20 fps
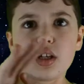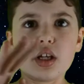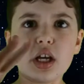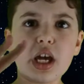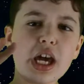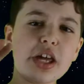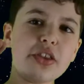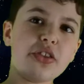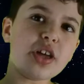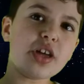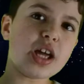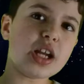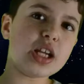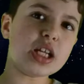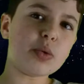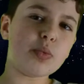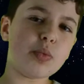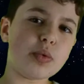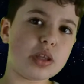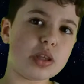and
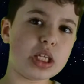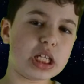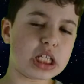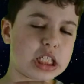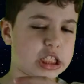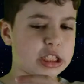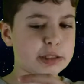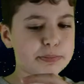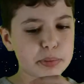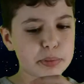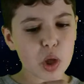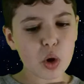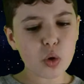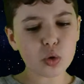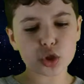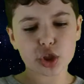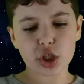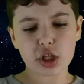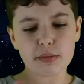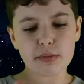then the
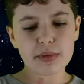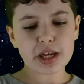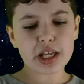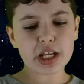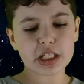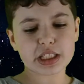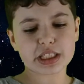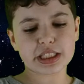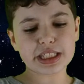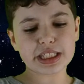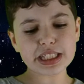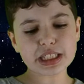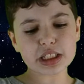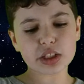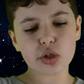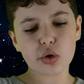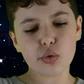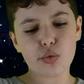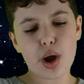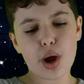explosion made a
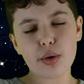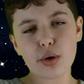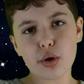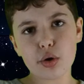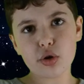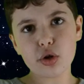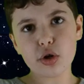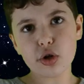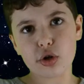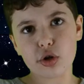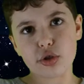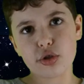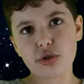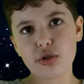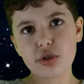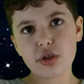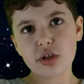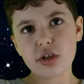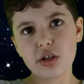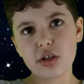disk around our Earth.
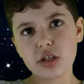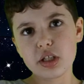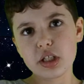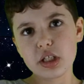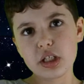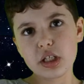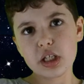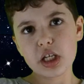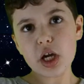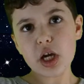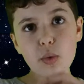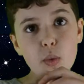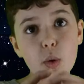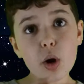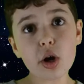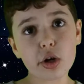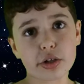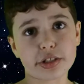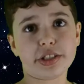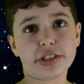It
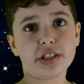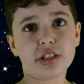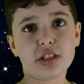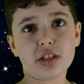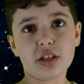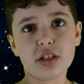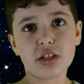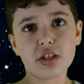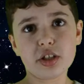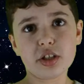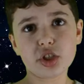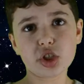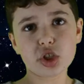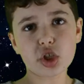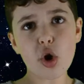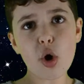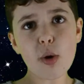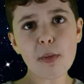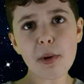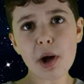worked! The
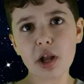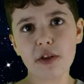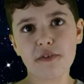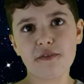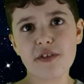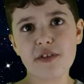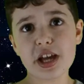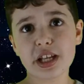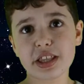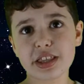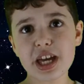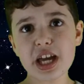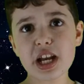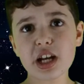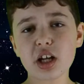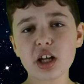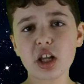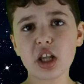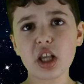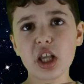snowball effect
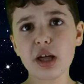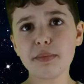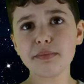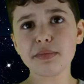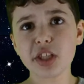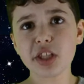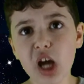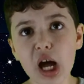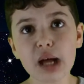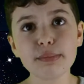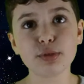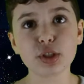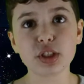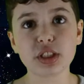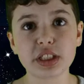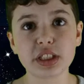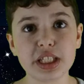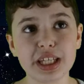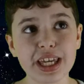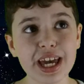then clumped the
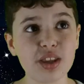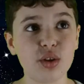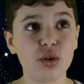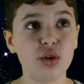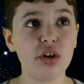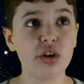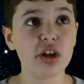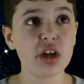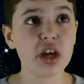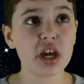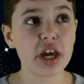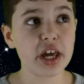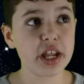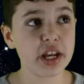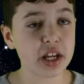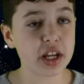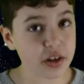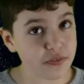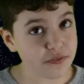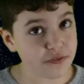objects together and
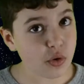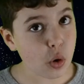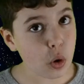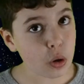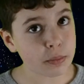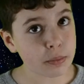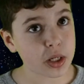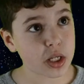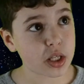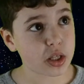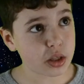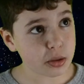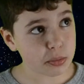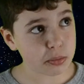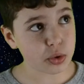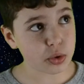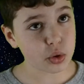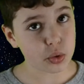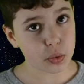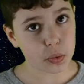it formed the
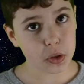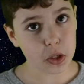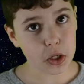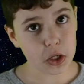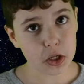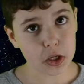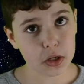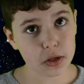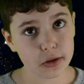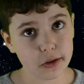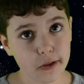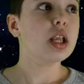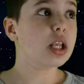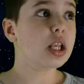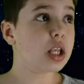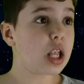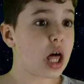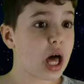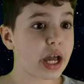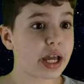moon.
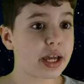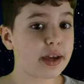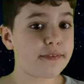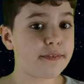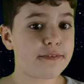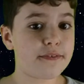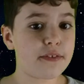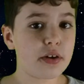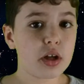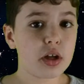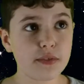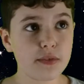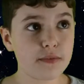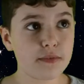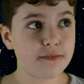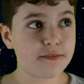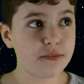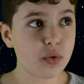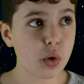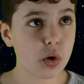Life
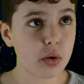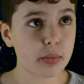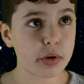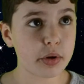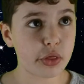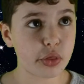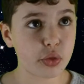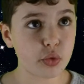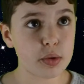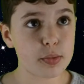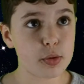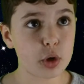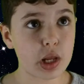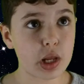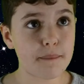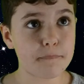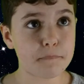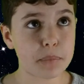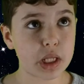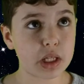formed
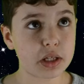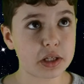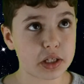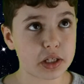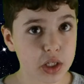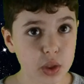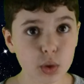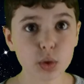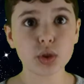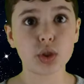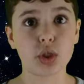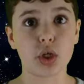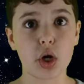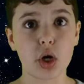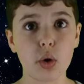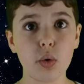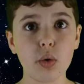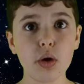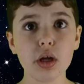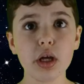3.8 billion years
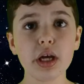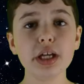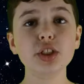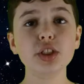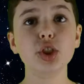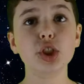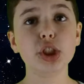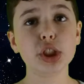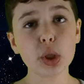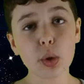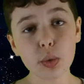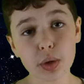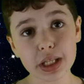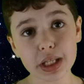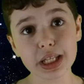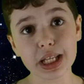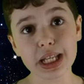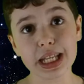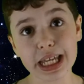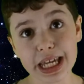ago, and so did
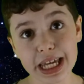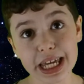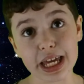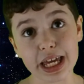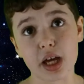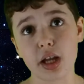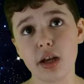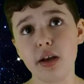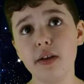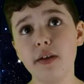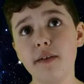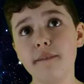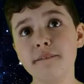land.